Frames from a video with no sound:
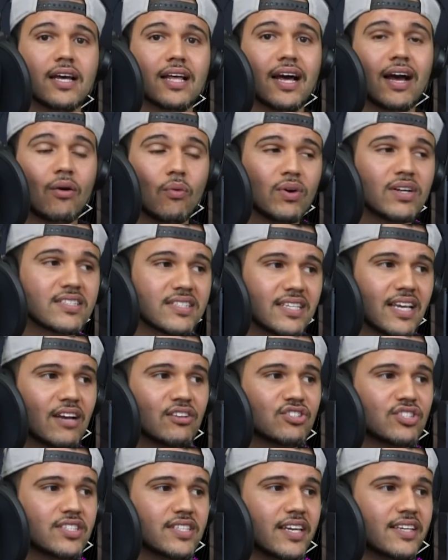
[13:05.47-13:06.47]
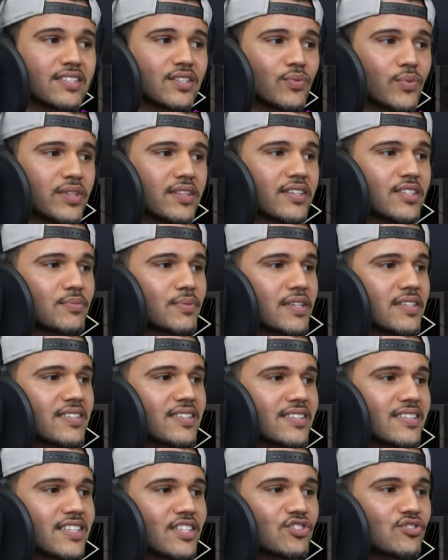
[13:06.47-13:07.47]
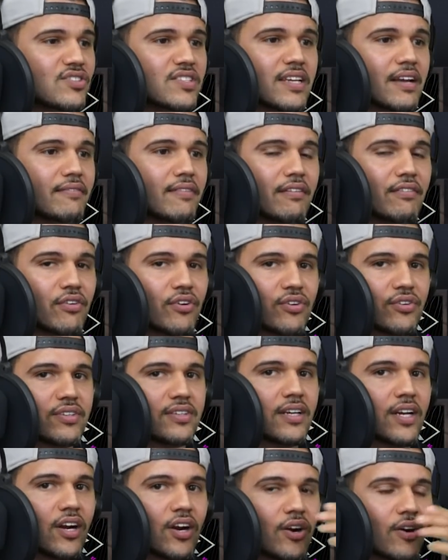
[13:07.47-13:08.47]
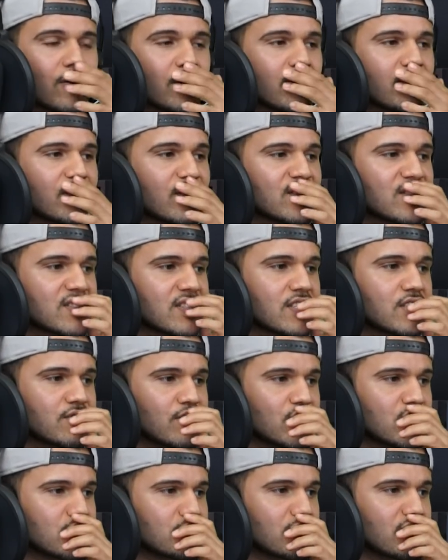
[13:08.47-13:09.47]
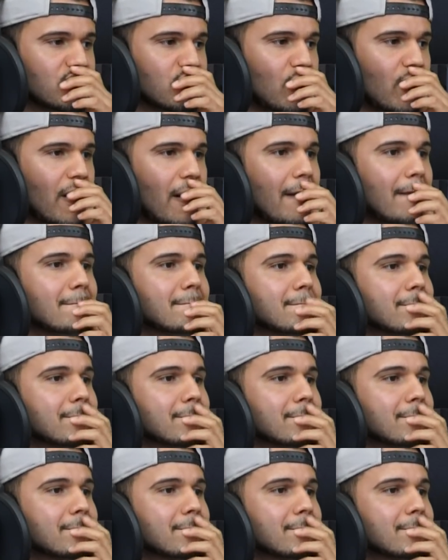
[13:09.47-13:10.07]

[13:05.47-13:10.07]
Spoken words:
I want to see how she takes it with this because this is interesting. I've never heard this version before.